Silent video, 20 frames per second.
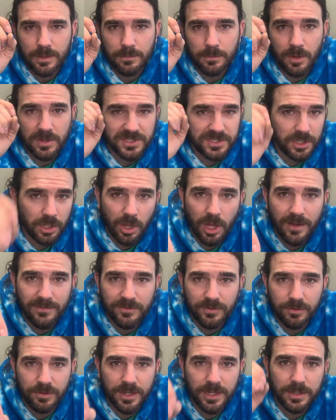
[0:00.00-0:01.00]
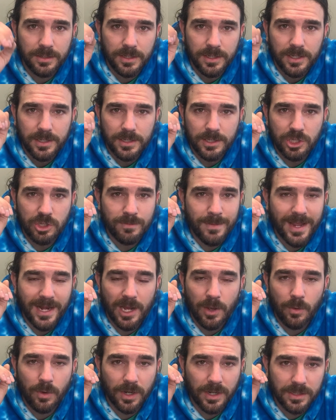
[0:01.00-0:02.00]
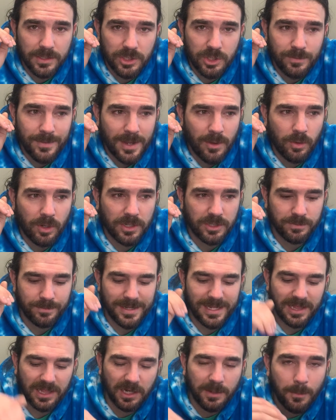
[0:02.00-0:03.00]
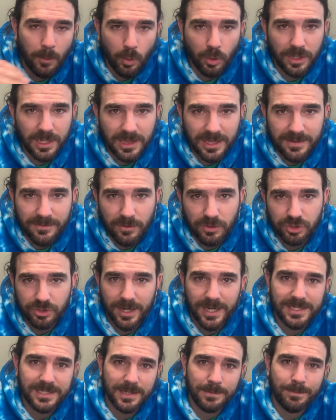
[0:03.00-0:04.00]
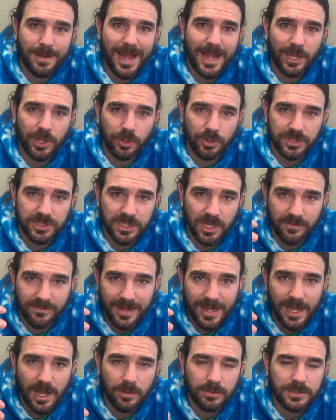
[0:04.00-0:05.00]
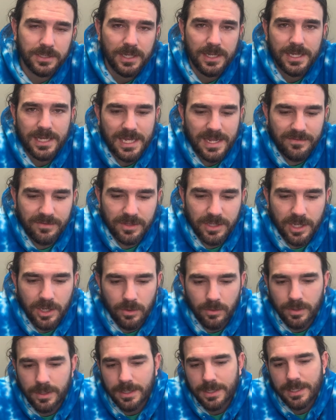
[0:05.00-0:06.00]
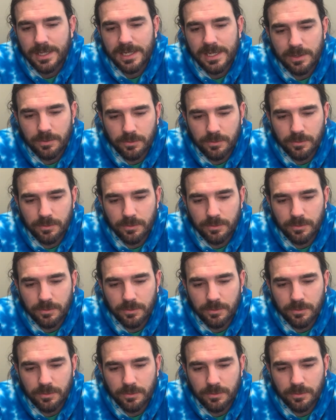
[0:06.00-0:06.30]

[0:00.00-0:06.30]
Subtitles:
still off grid, you may want to be a little more lean or trace and pack your stuff out, even though in